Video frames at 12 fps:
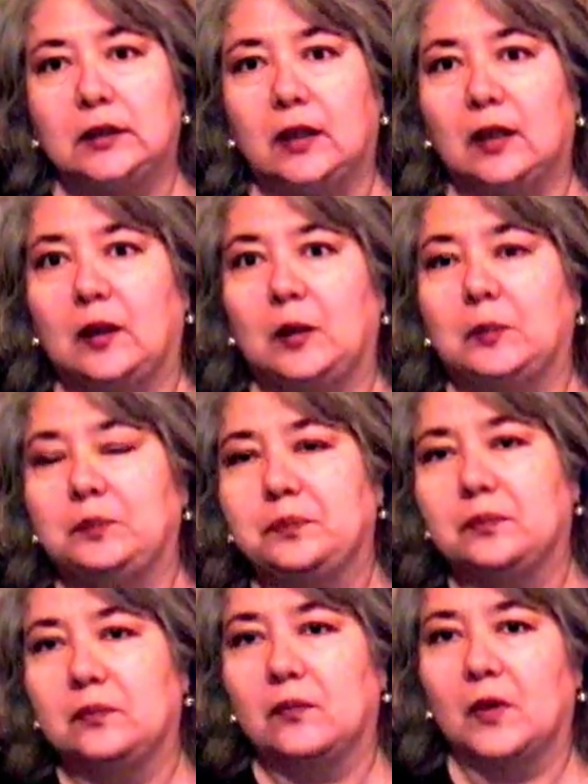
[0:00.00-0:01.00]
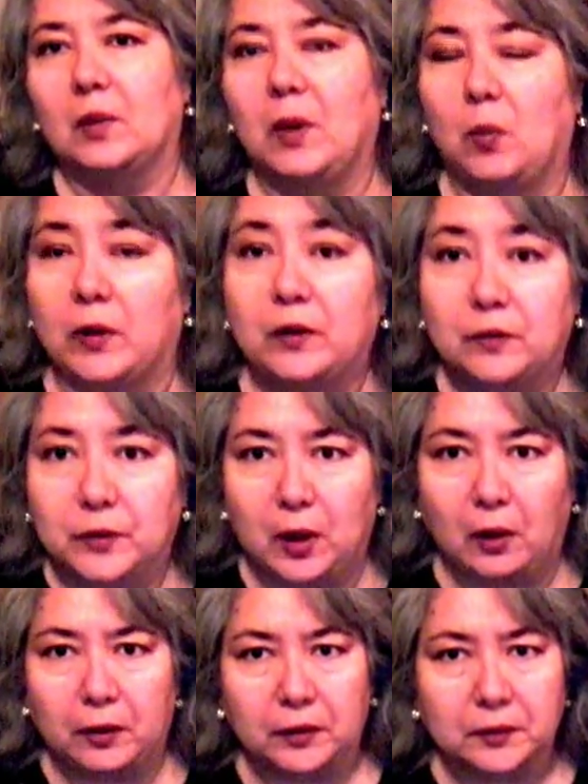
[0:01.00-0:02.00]
My wonderful
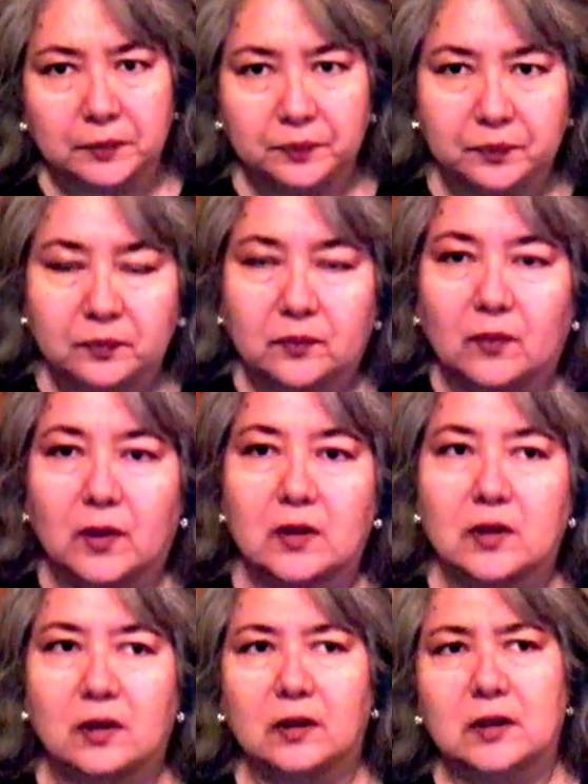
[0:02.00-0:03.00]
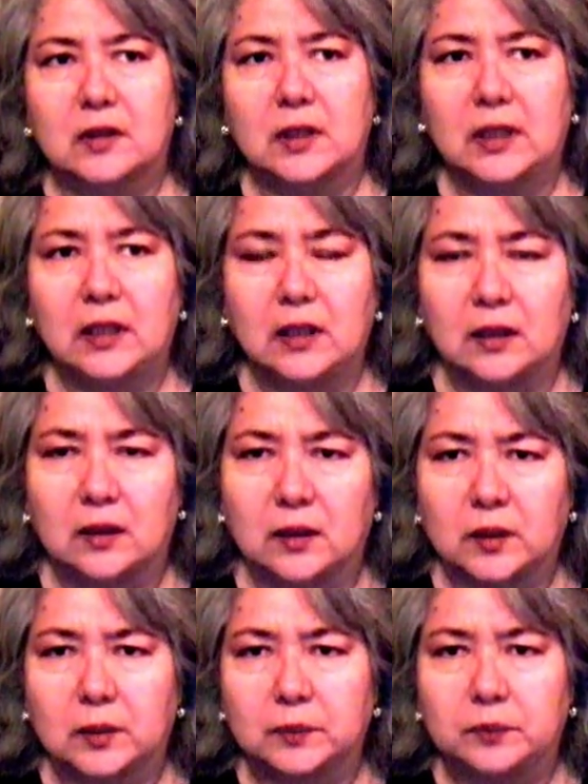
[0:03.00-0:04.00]
daughter started seeing
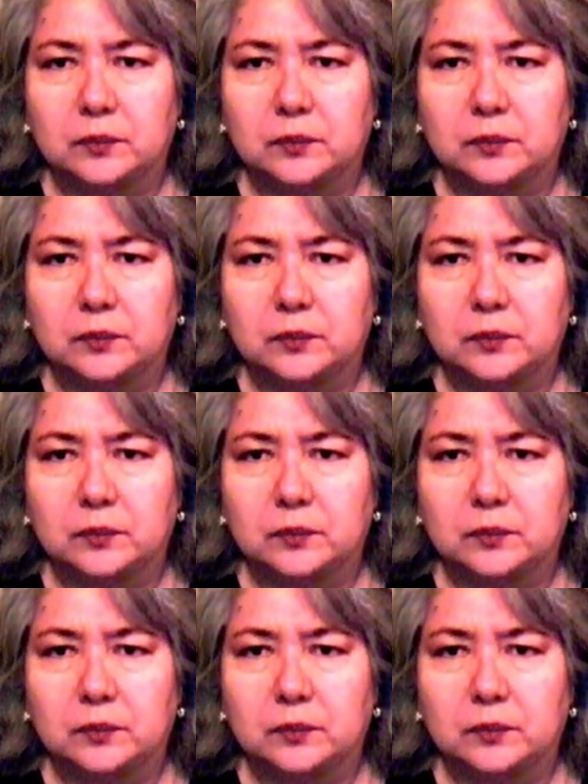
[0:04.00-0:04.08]
a